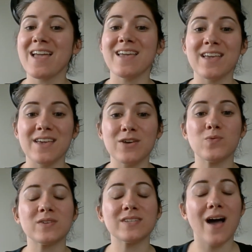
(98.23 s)
It
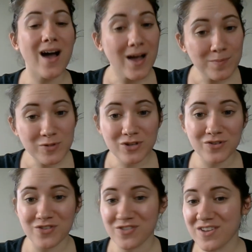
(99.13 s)
was
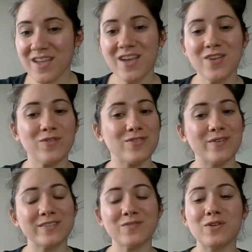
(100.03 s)
optional. For
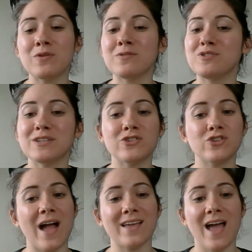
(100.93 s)
those of you who did
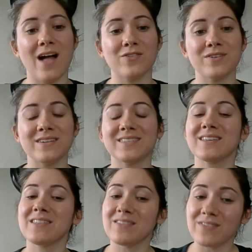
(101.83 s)
track calories,
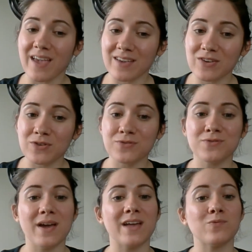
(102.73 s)
thank
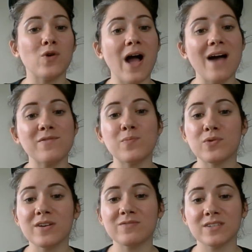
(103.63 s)
you, and we'll have a
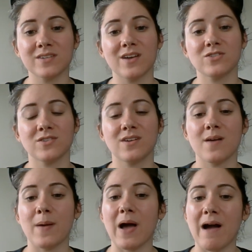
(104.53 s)
brief discussion
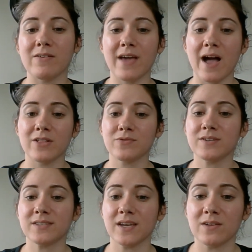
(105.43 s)
about how
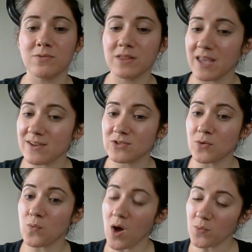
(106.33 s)
calories can relate to
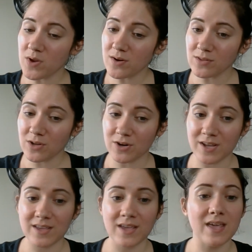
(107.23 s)
what we are
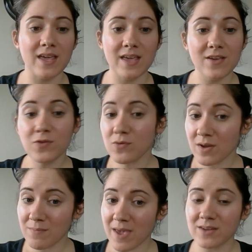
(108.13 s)
learning if you
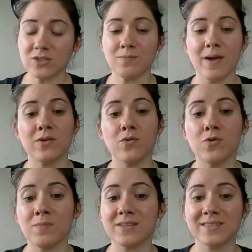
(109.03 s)
can make it to my Google
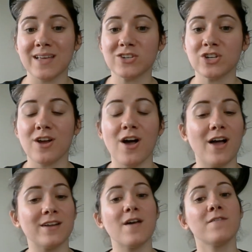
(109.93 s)
Meet session
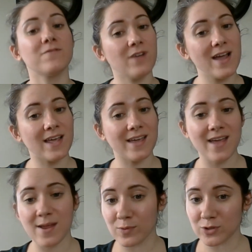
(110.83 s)
on Friday,
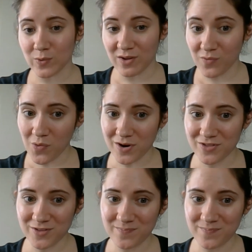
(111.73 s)
April 24th.